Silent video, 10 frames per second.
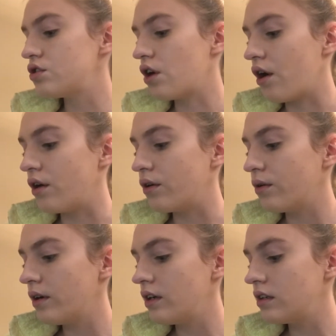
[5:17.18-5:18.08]

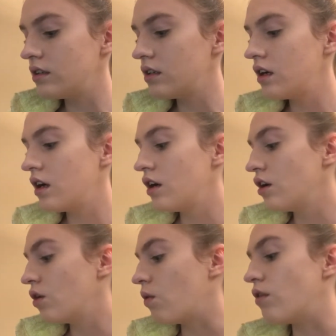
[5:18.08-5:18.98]
So,
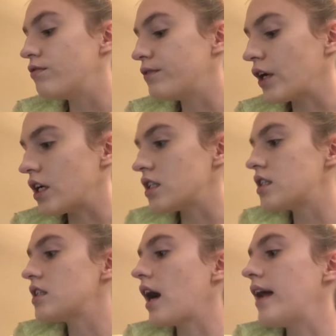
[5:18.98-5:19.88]
well,
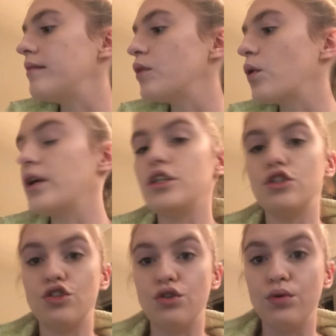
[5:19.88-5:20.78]
first I'm going
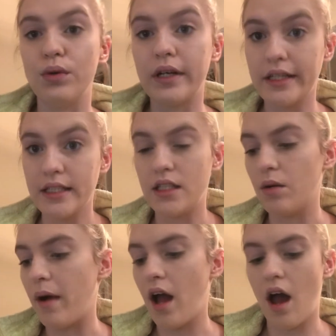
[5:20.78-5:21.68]
to
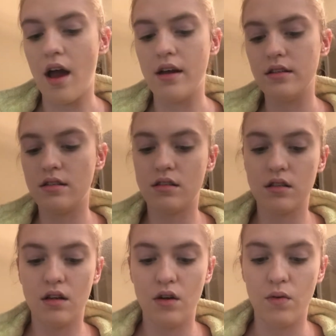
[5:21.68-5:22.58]
conceal my eyes
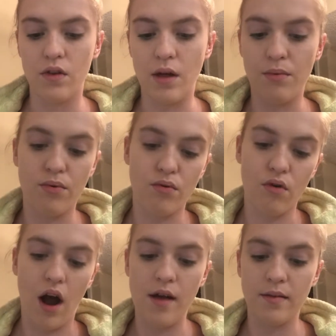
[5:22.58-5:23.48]
with a
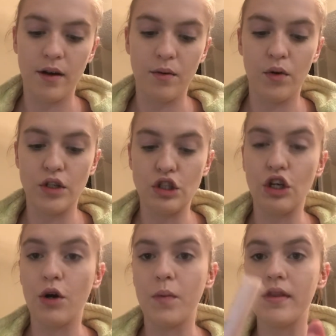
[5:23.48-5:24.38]
primer. I'm going to
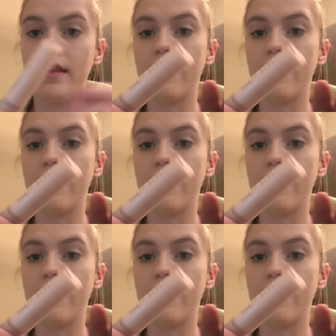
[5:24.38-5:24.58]
go in with